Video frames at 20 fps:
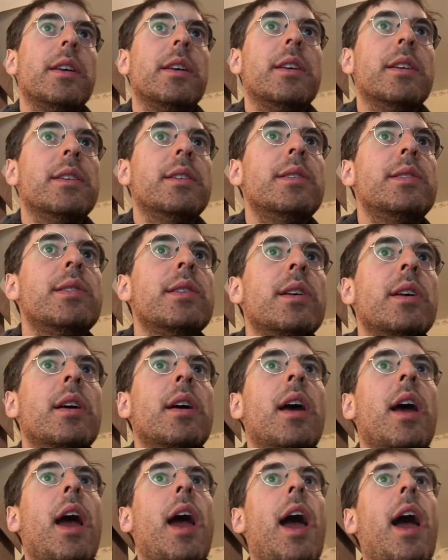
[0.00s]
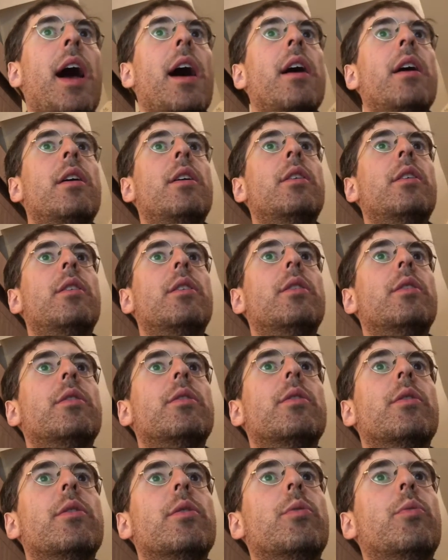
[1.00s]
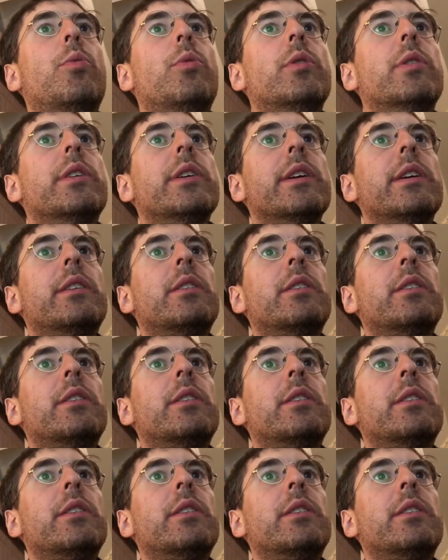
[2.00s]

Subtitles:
is how would